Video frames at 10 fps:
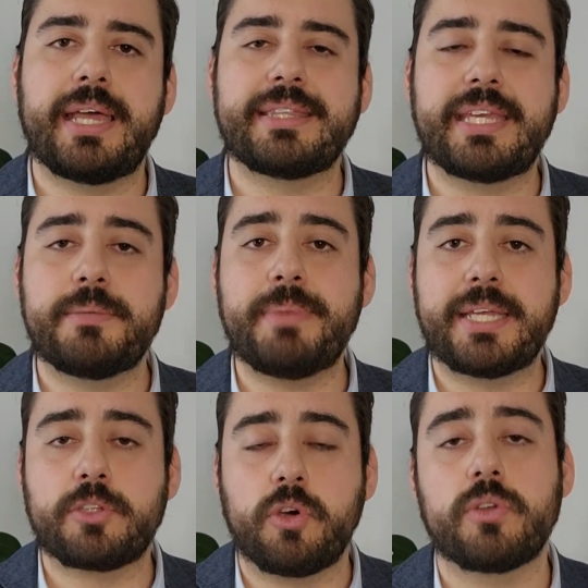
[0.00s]
and they
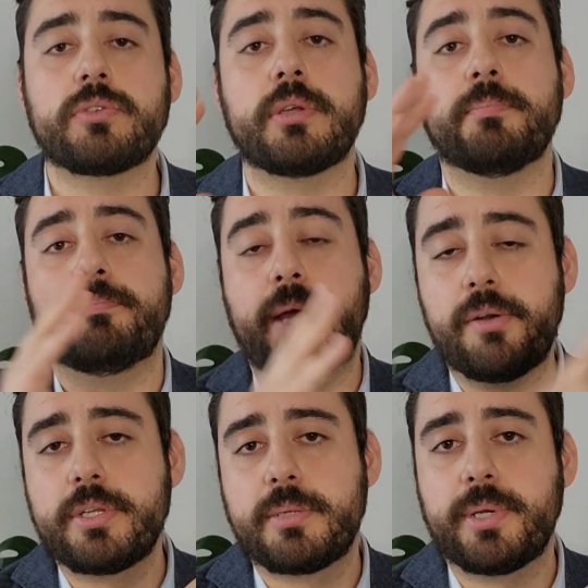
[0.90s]
might cause
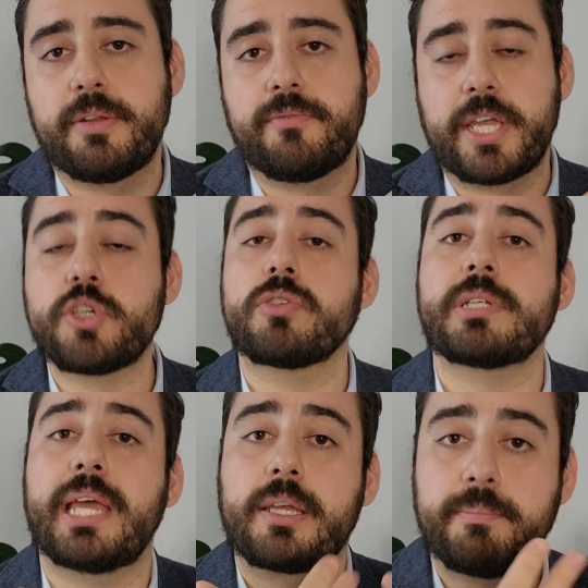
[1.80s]
very severe
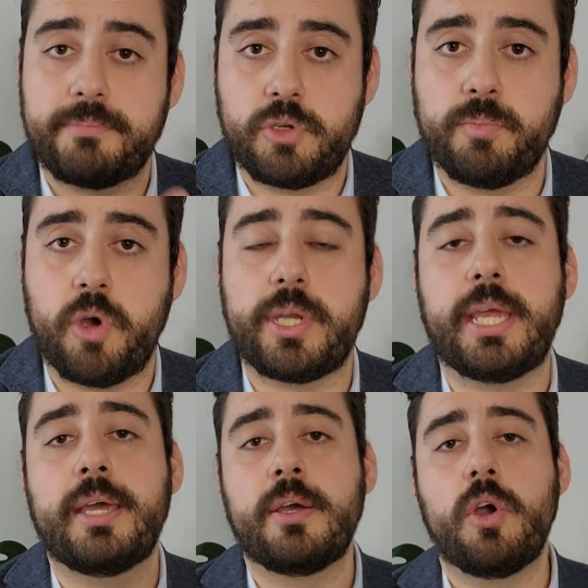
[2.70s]
infections like
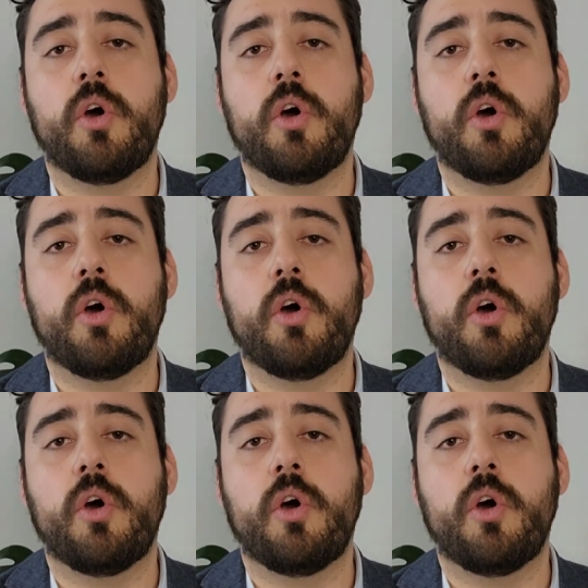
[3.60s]
pneumonia